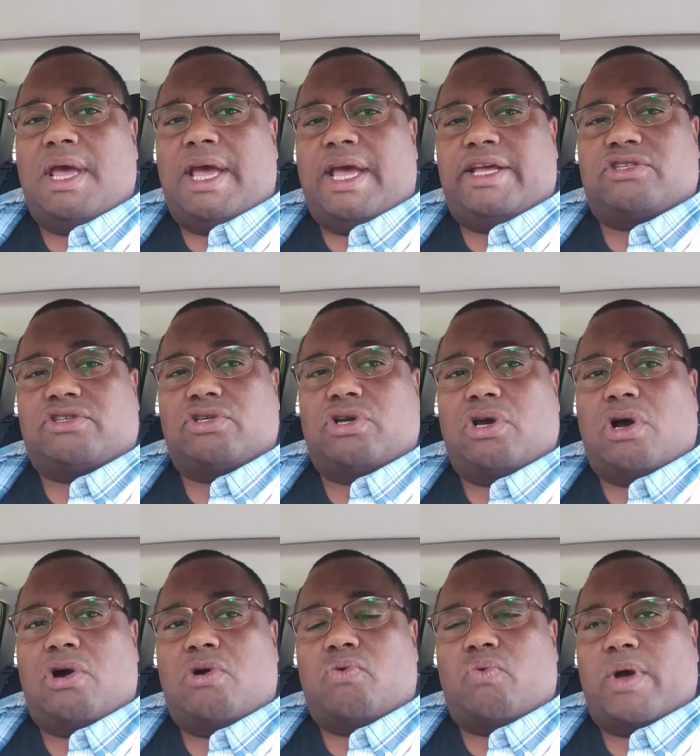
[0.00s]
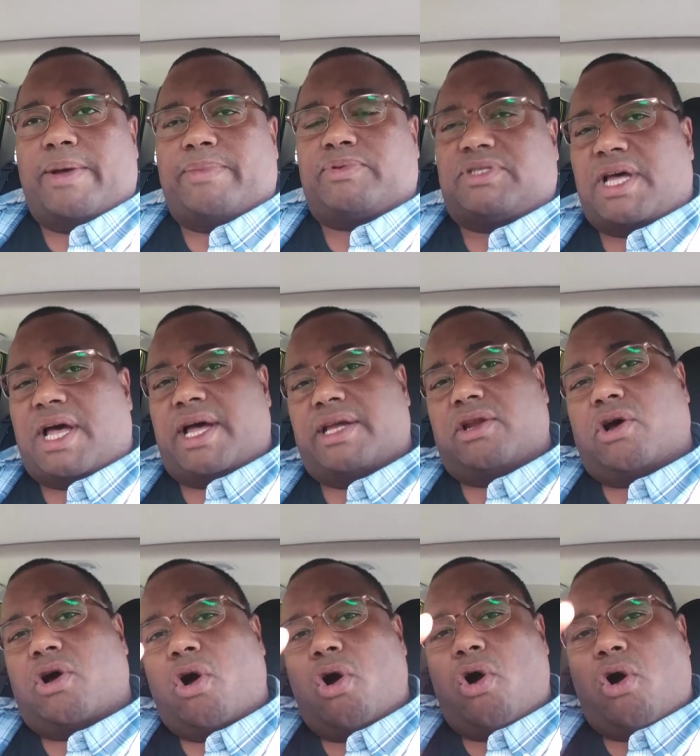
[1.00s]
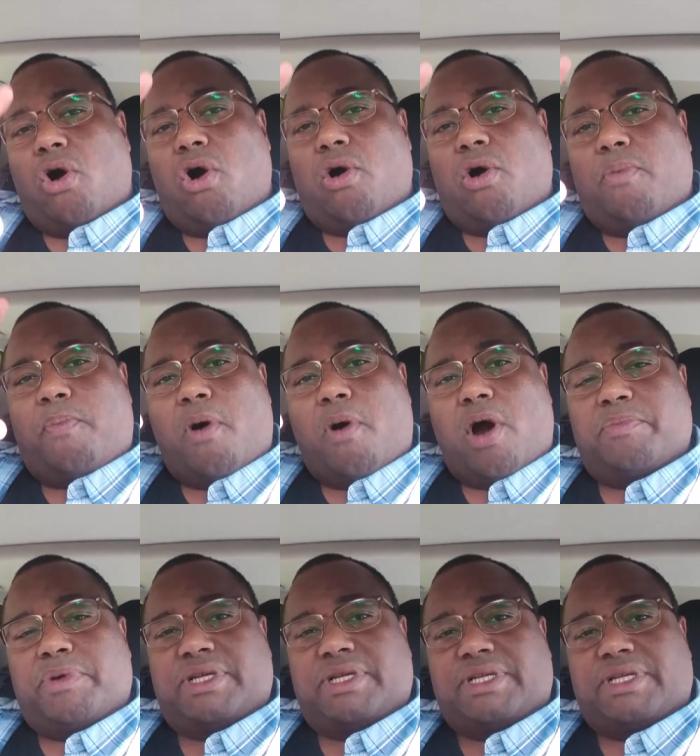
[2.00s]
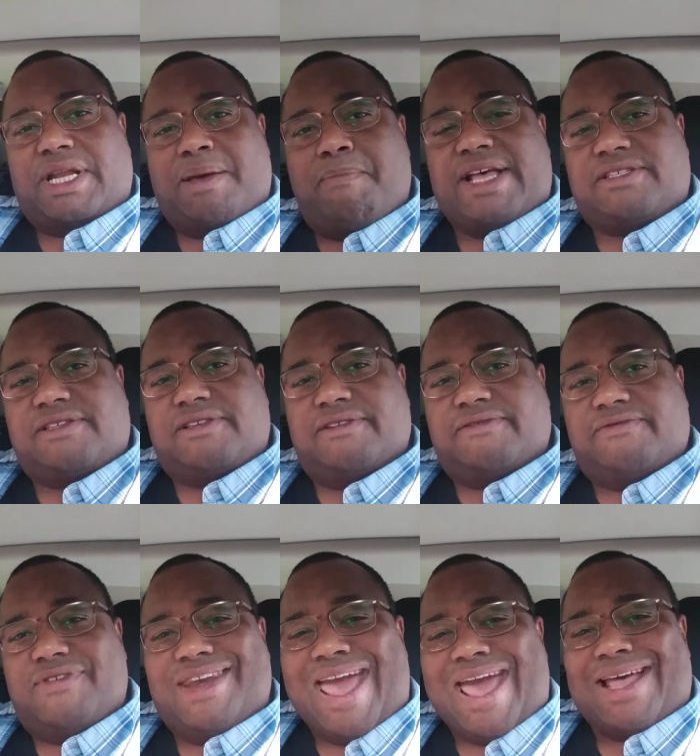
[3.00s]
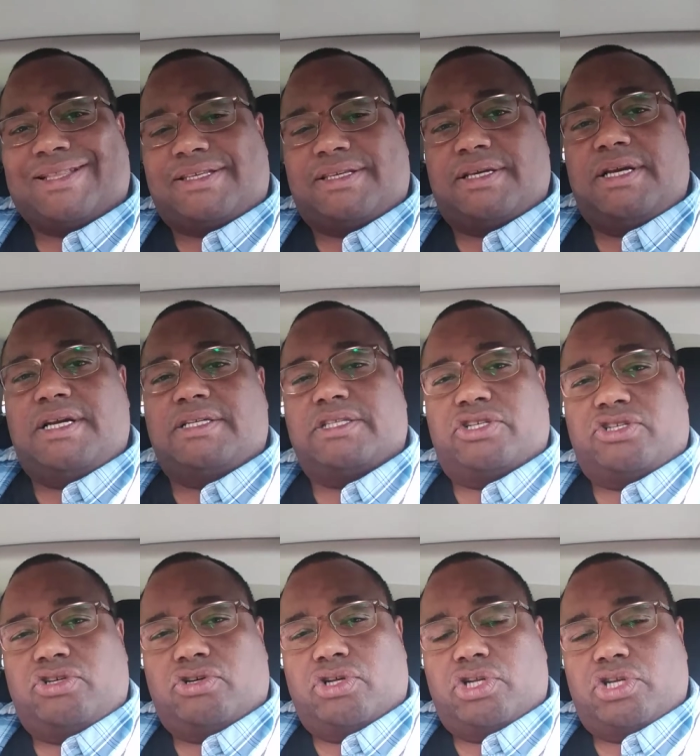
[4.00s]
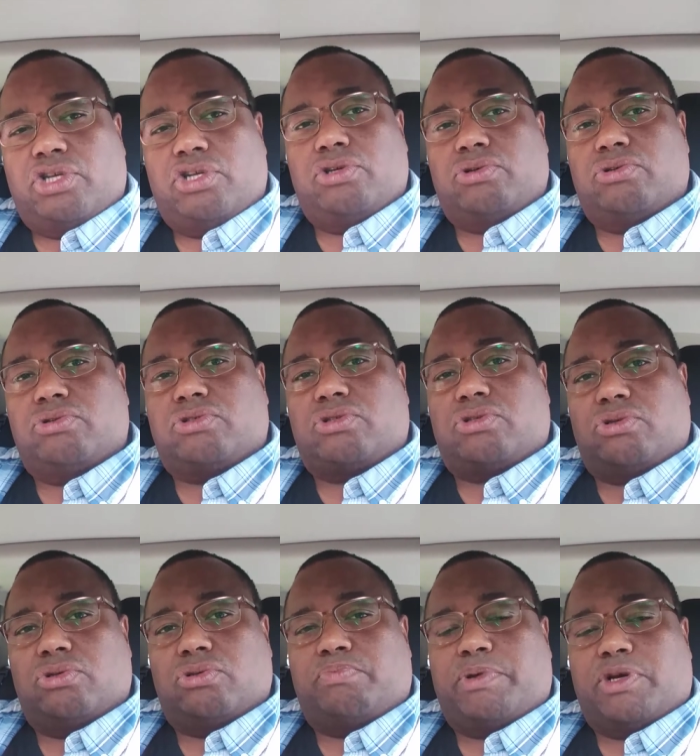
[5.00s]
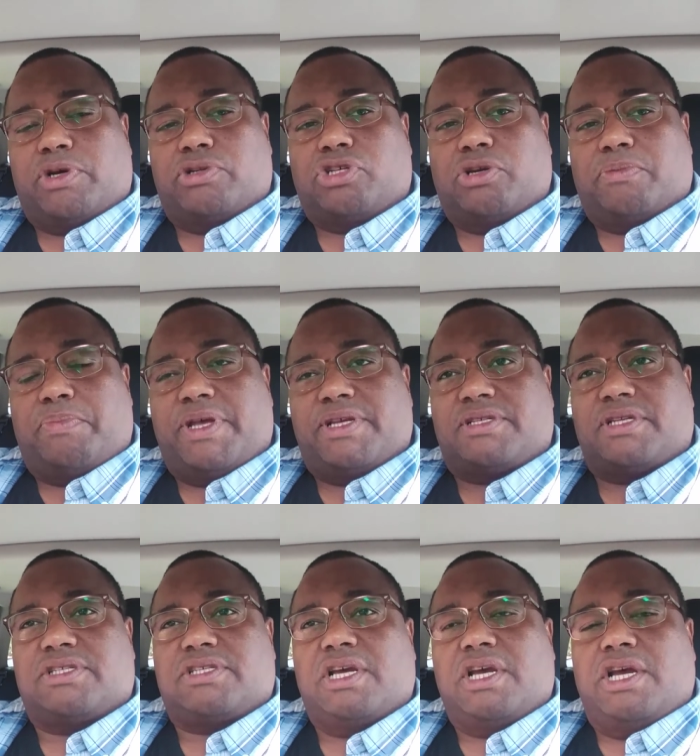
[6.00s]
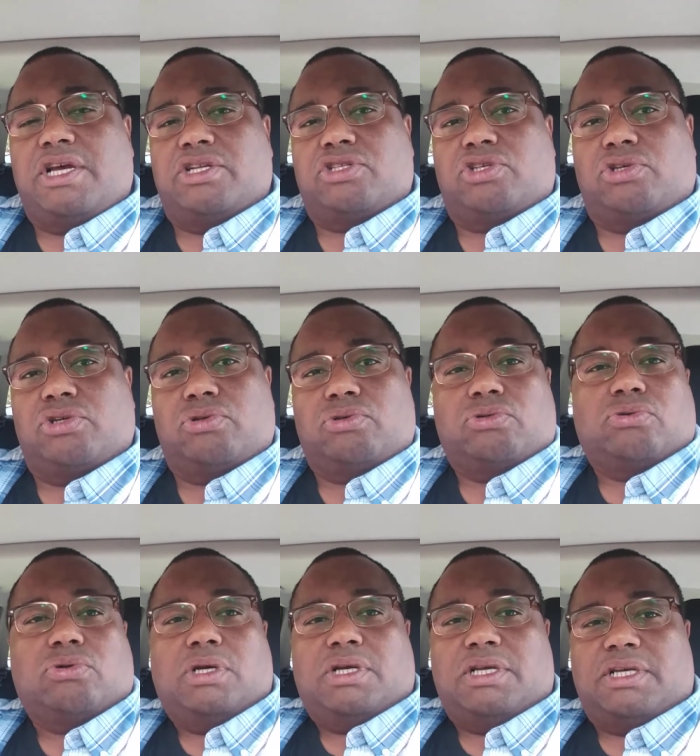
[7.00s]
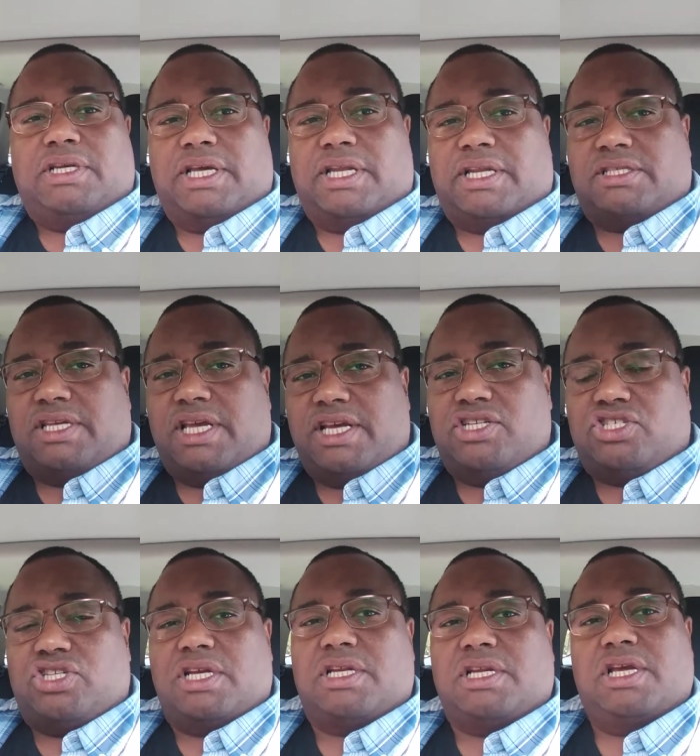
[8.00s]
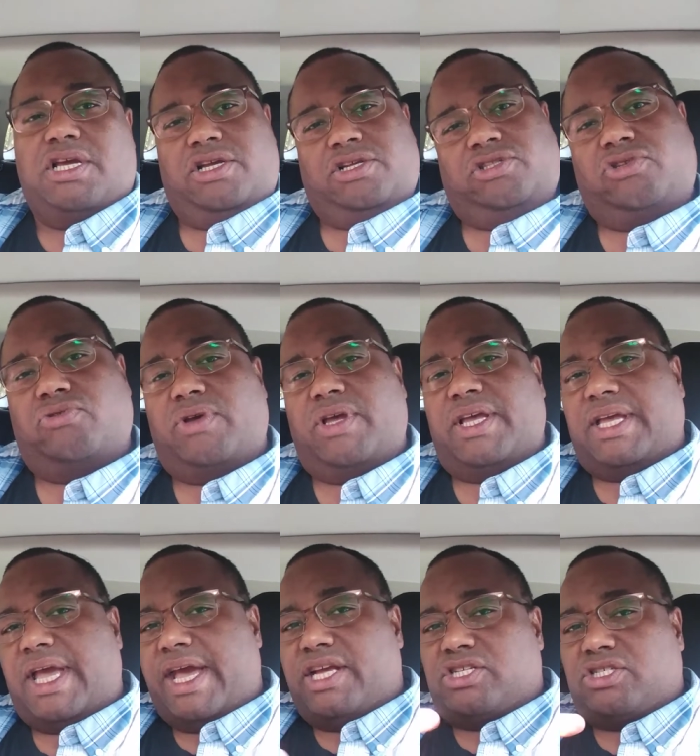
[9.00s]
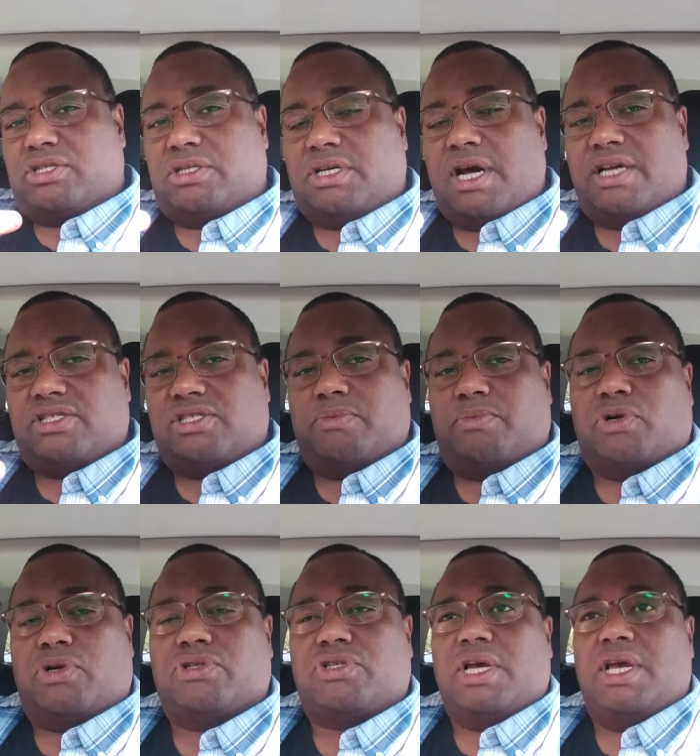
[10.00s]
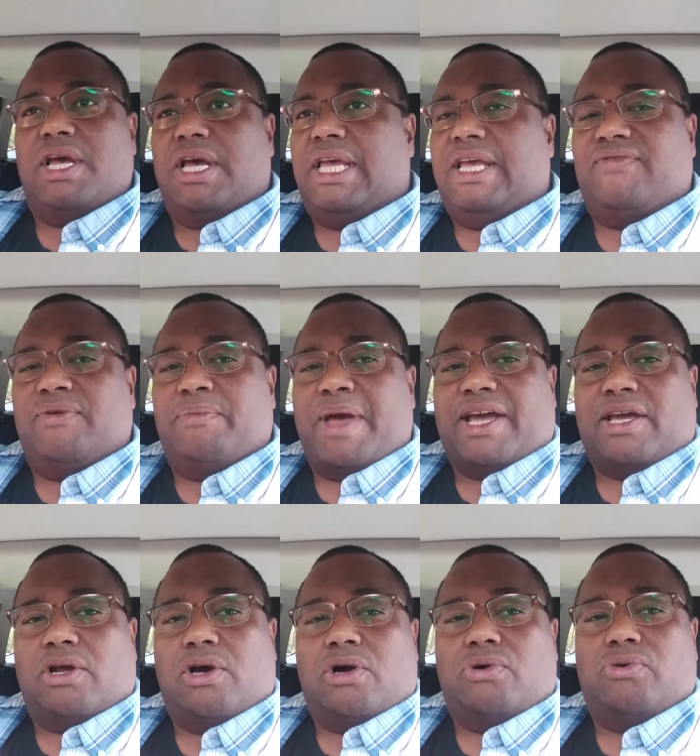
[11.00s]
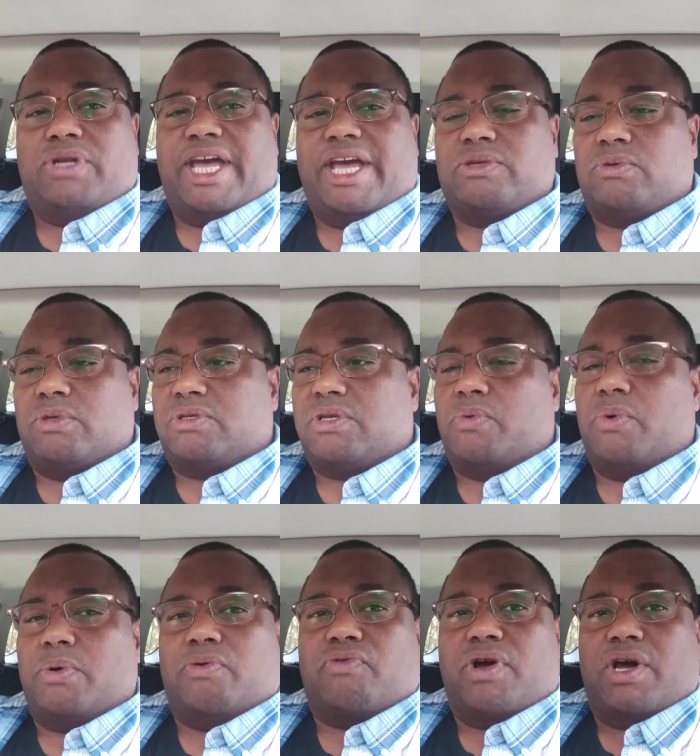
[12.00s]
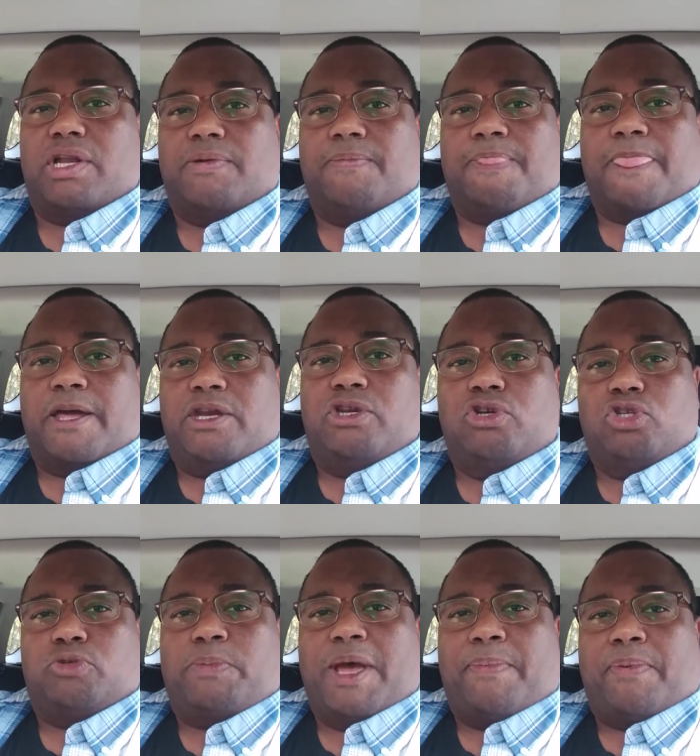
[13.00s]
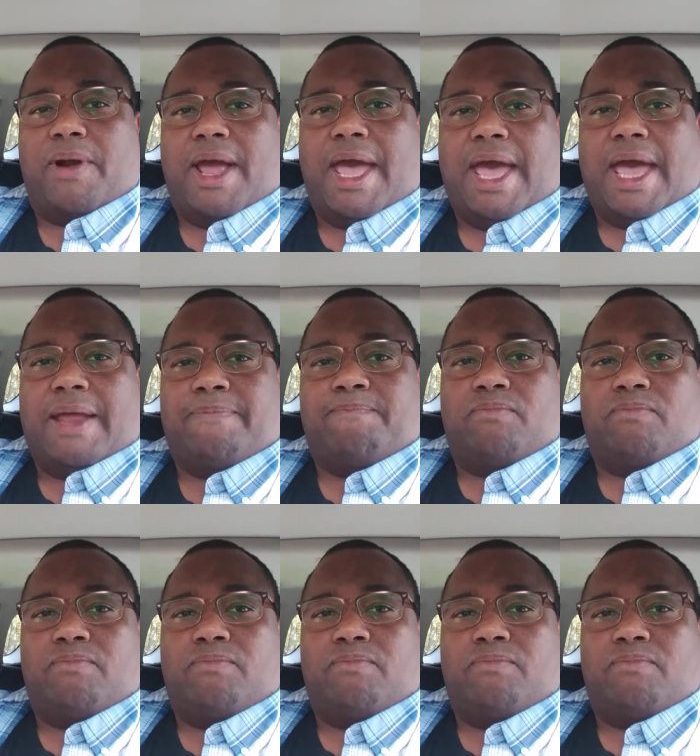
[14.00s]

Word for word: and to your own website are all part of building that massive net that you're going to use to build your business, to get attention, to engage customers. Even back in the old days when someone would run a newspaper ad,